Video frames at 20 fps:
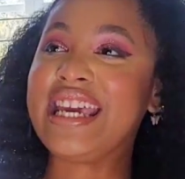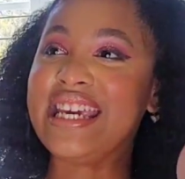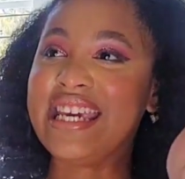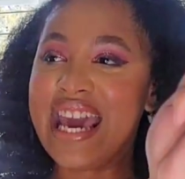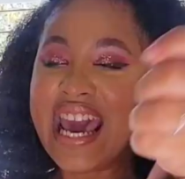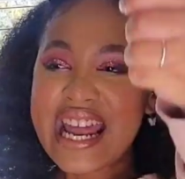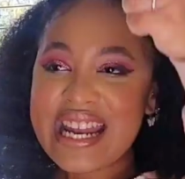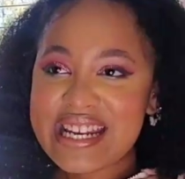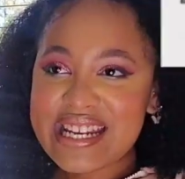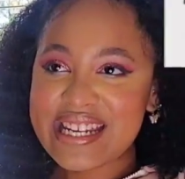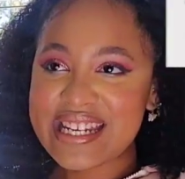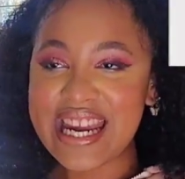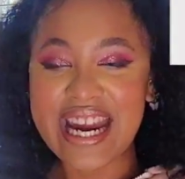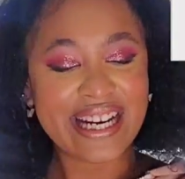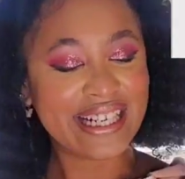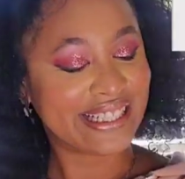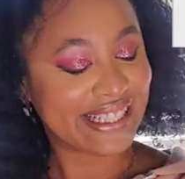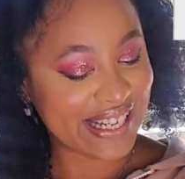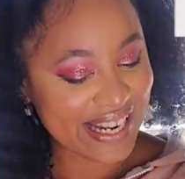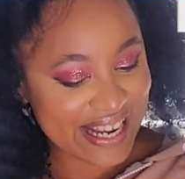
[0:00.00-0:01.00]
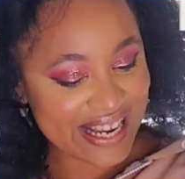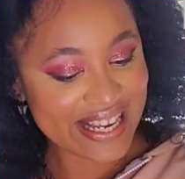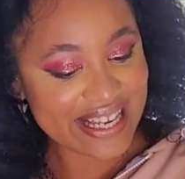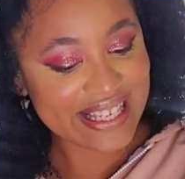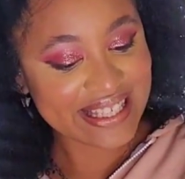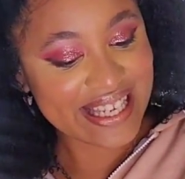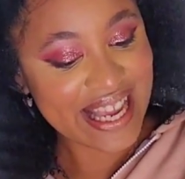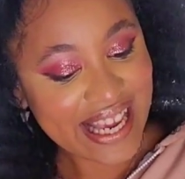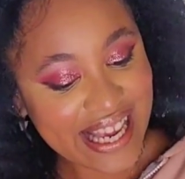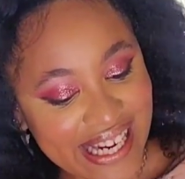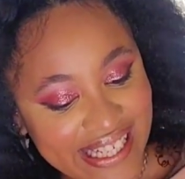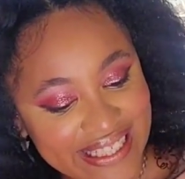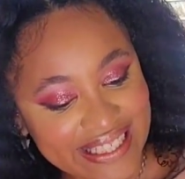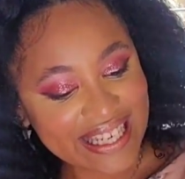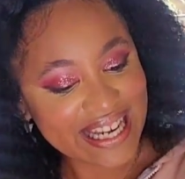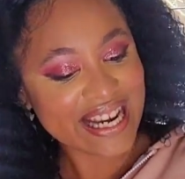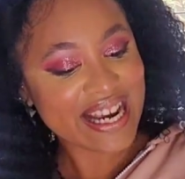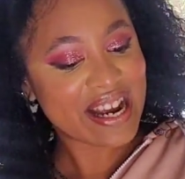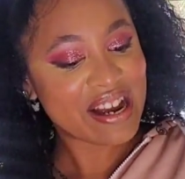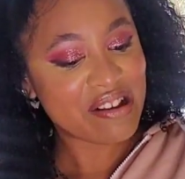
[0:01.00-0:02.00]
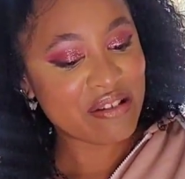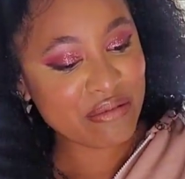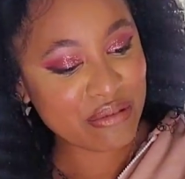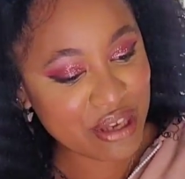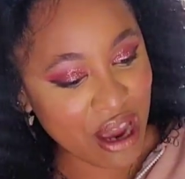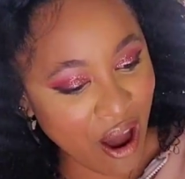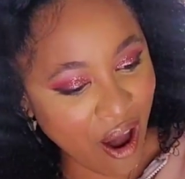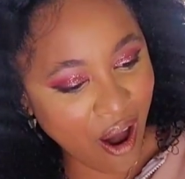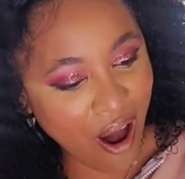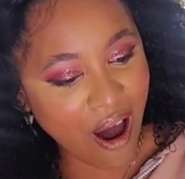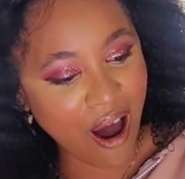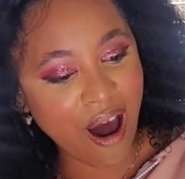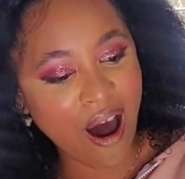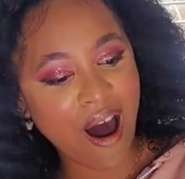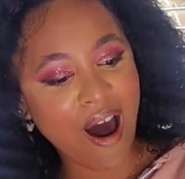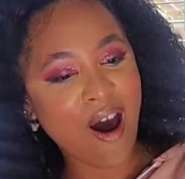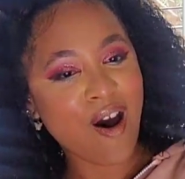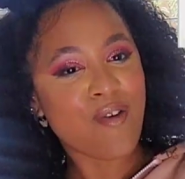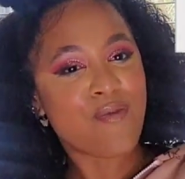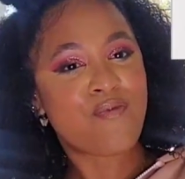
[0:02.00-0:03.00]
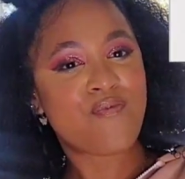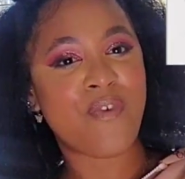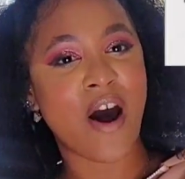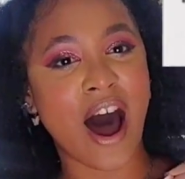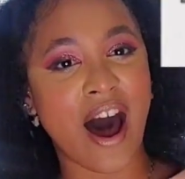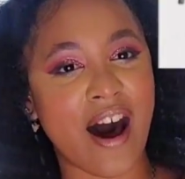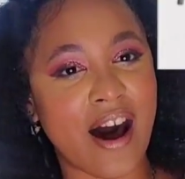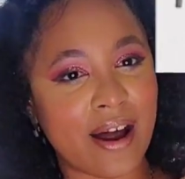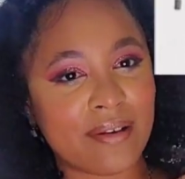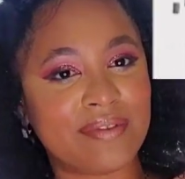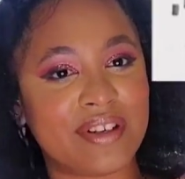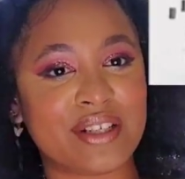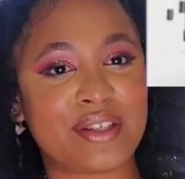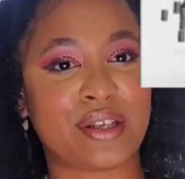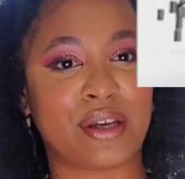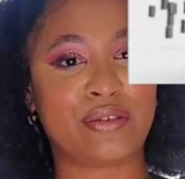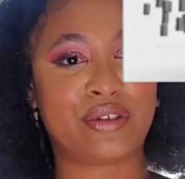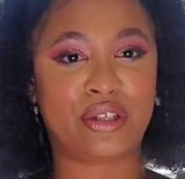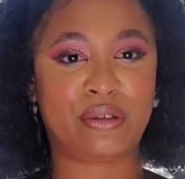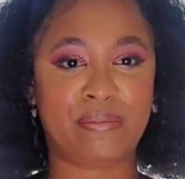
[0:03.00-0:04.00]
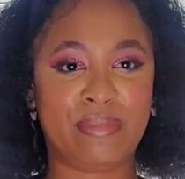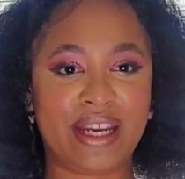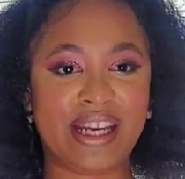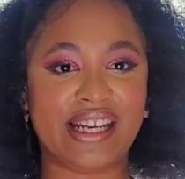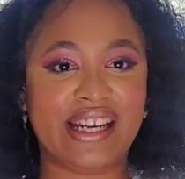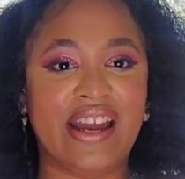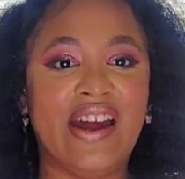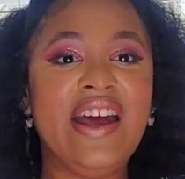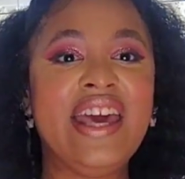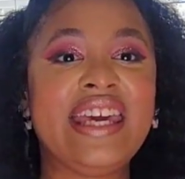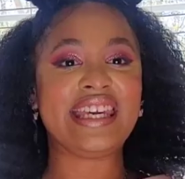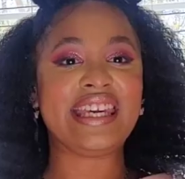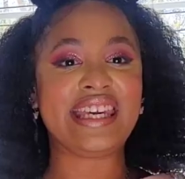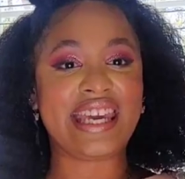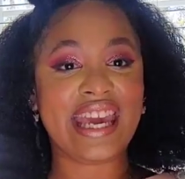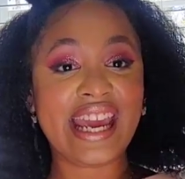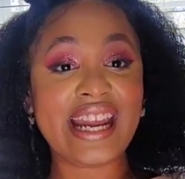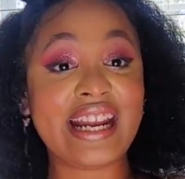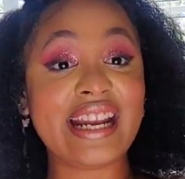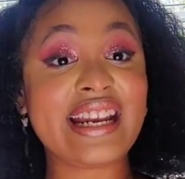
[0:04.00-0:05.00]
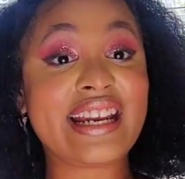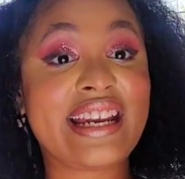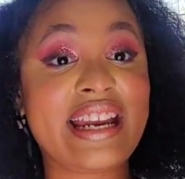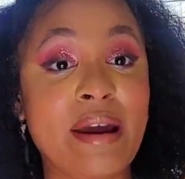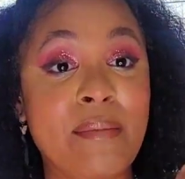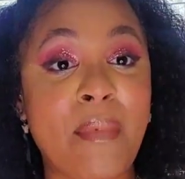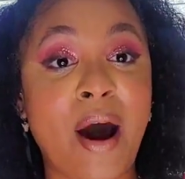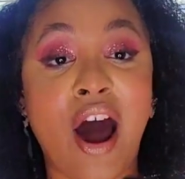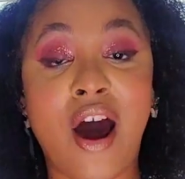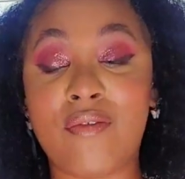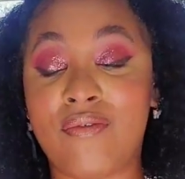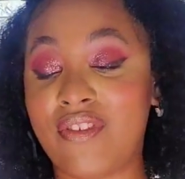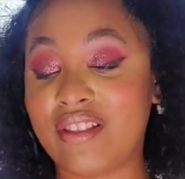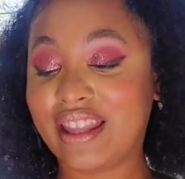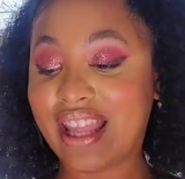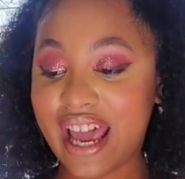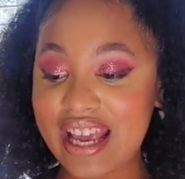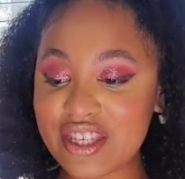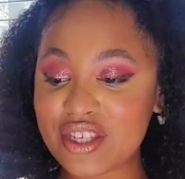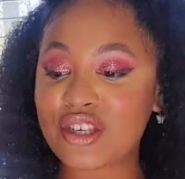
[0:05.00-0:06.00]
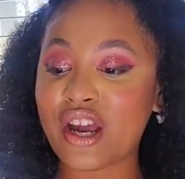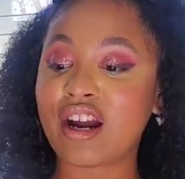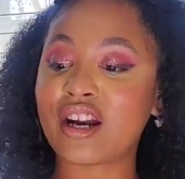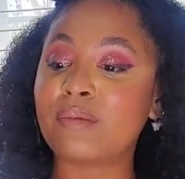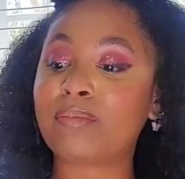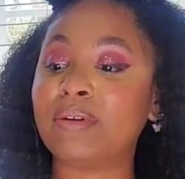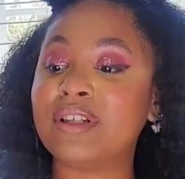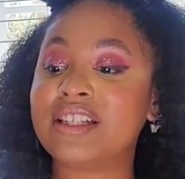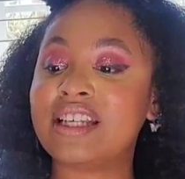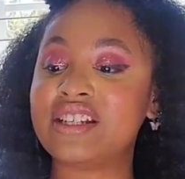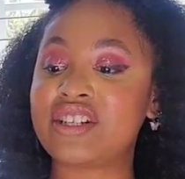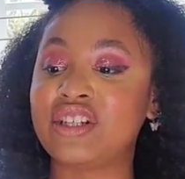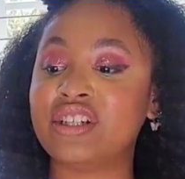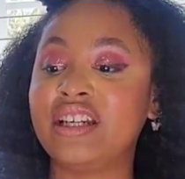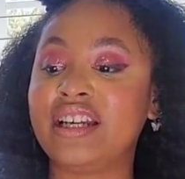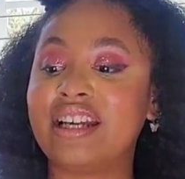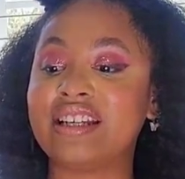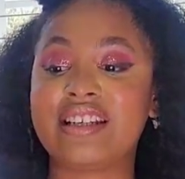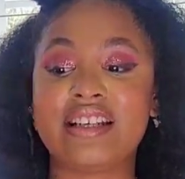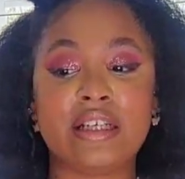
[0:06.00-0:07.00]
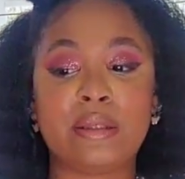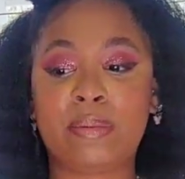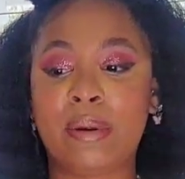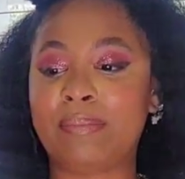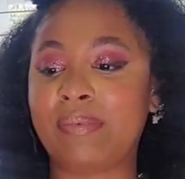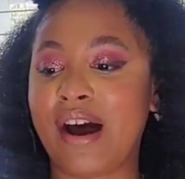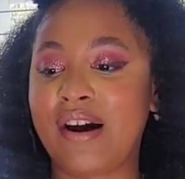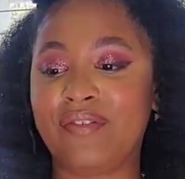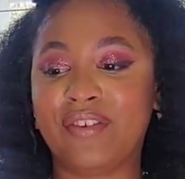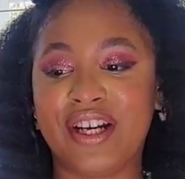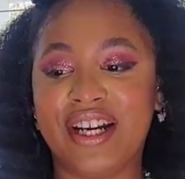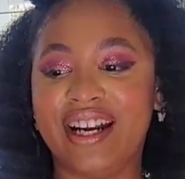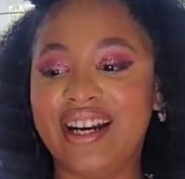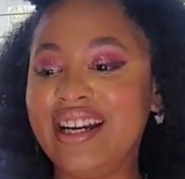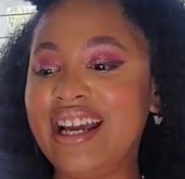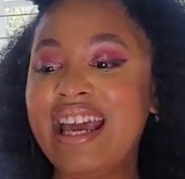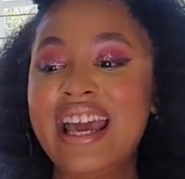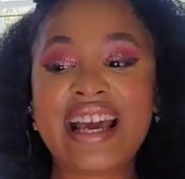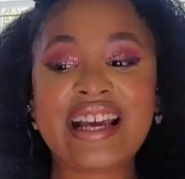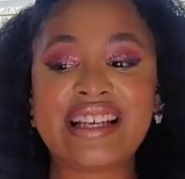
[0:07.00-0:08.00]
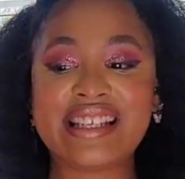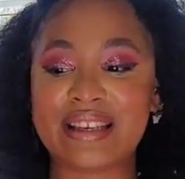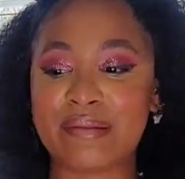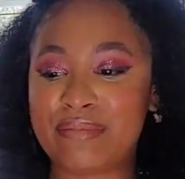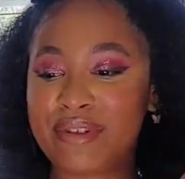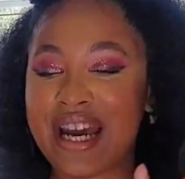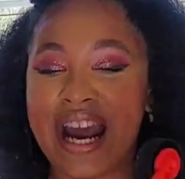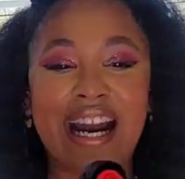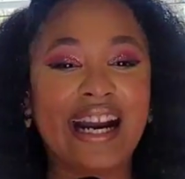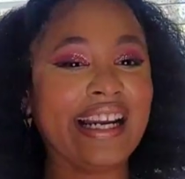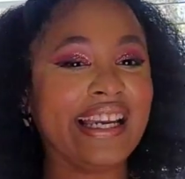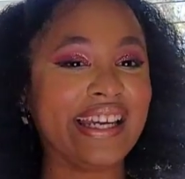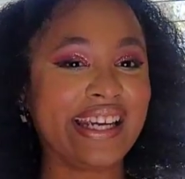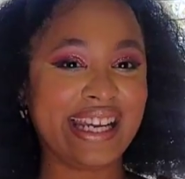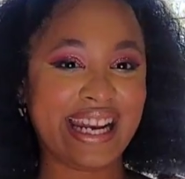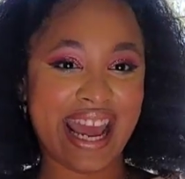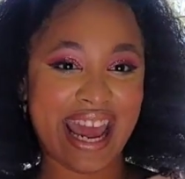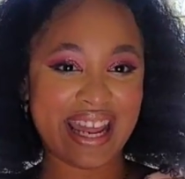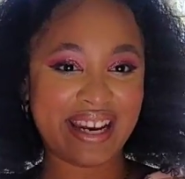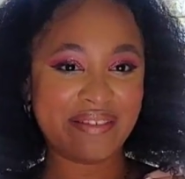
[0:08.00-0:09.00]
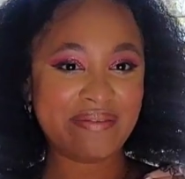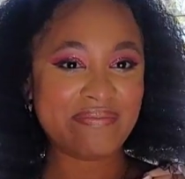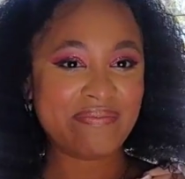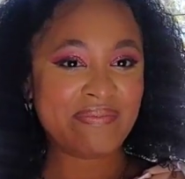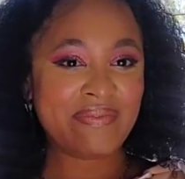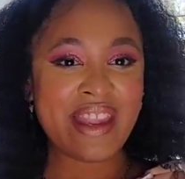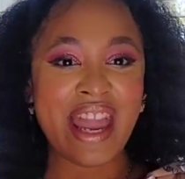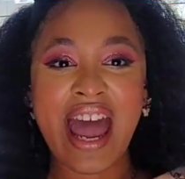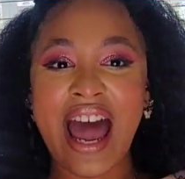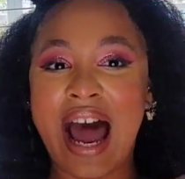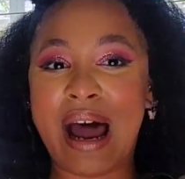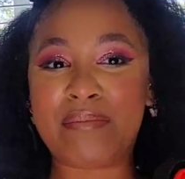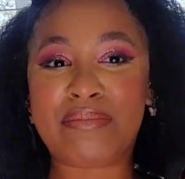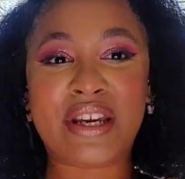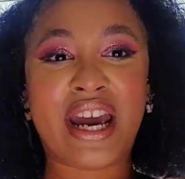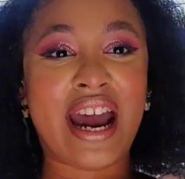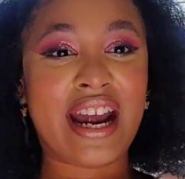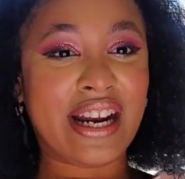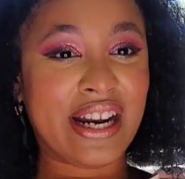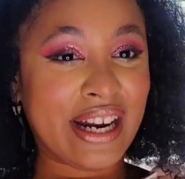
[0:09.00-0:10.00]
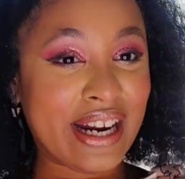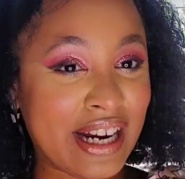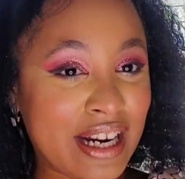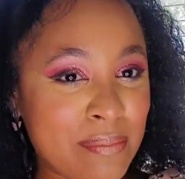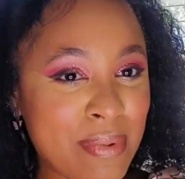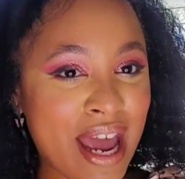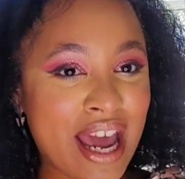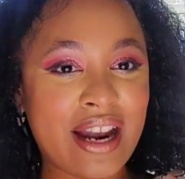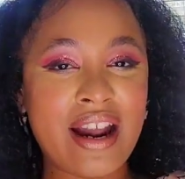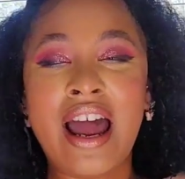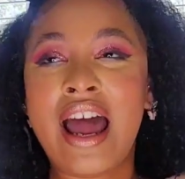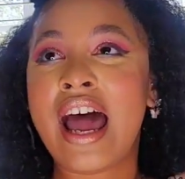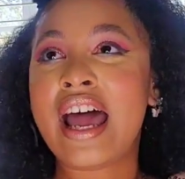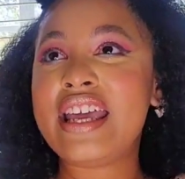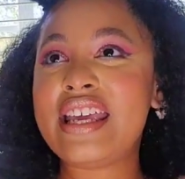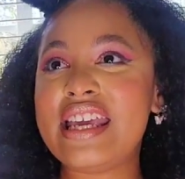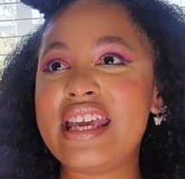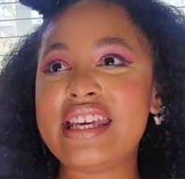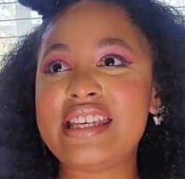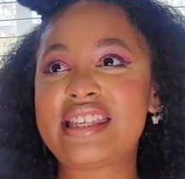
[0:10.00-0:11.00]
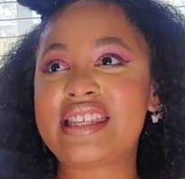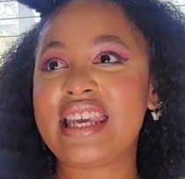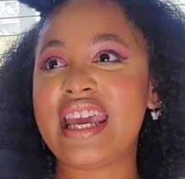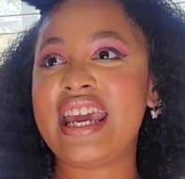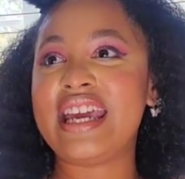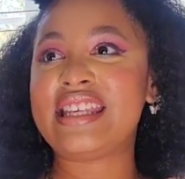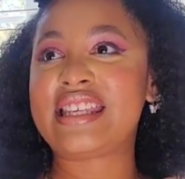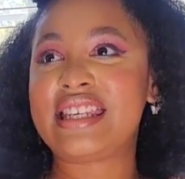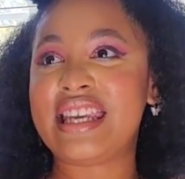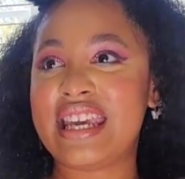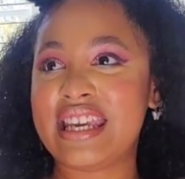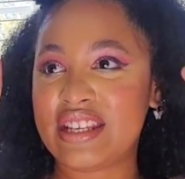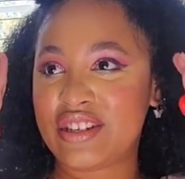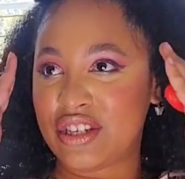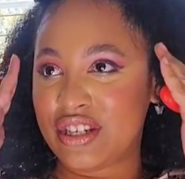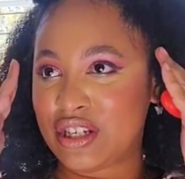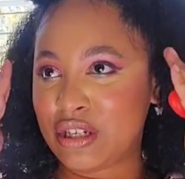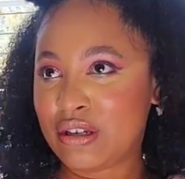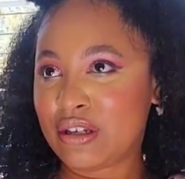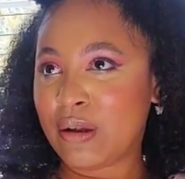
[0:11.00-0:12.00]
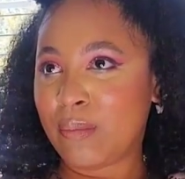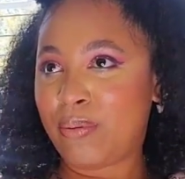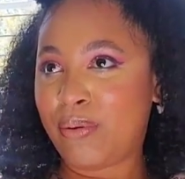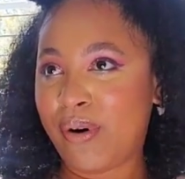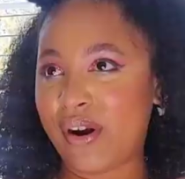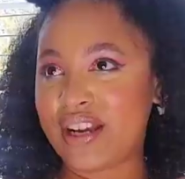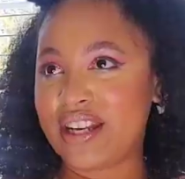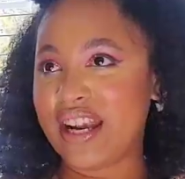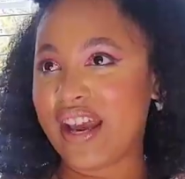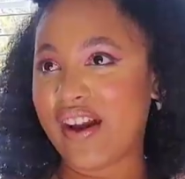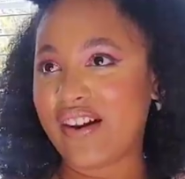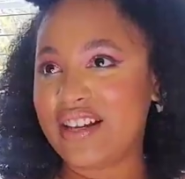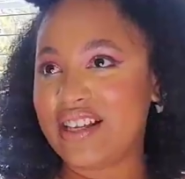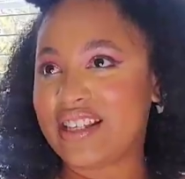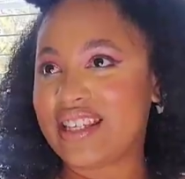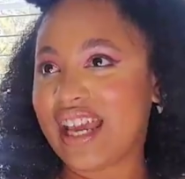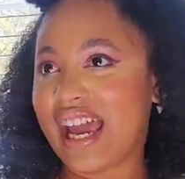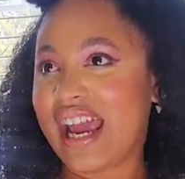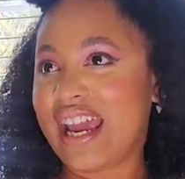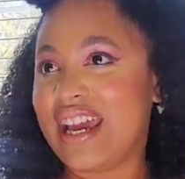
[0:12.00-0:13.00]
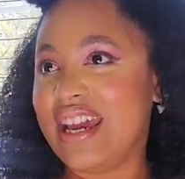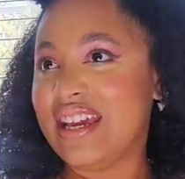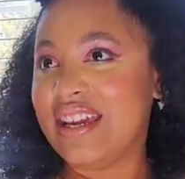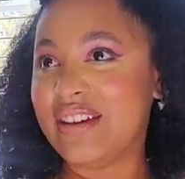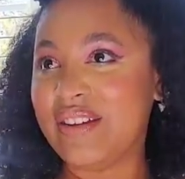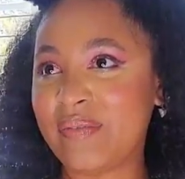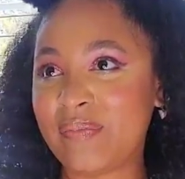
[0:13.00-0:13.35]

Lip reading: Get these clowns off of the social media. Get them off. Let's start a petition to get these people off here. Because I'm tired of looking at them. I'm tired of hearing about them. It's to the point now. It's like,